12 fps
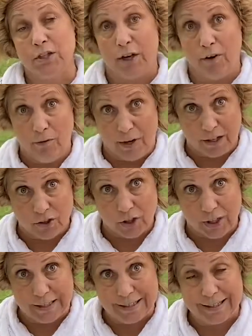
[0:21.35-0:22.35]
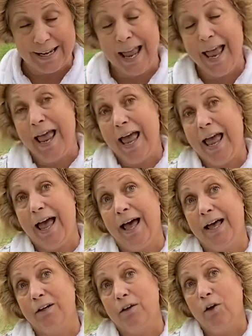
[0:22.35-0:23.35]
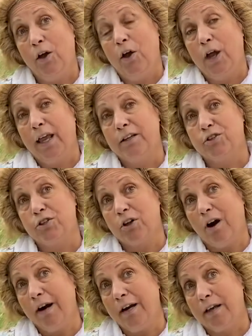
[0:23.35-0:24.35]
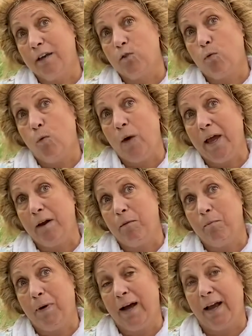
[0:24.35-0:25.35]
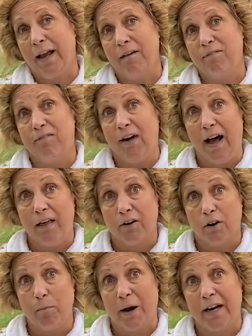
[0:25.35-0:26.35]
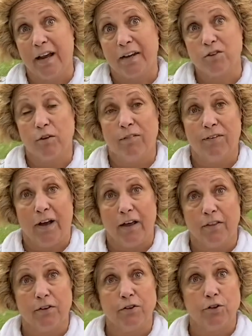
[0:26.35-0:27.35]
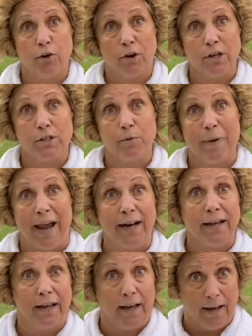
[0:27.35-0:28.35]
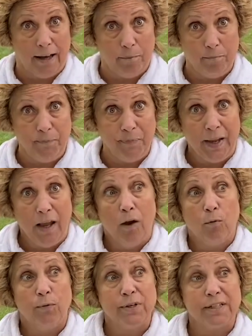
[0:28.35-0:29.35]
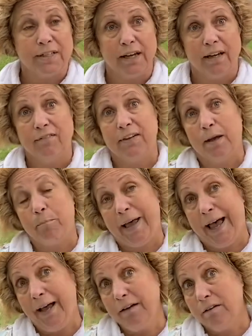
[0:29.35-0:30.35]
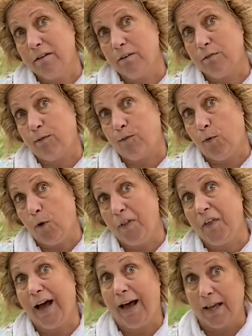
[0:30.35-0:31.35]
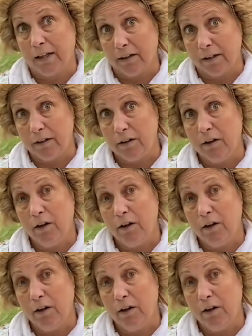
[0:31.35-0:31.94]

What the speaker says: generations, and it started when my father, my natural father, George Manningham, received a patent for the island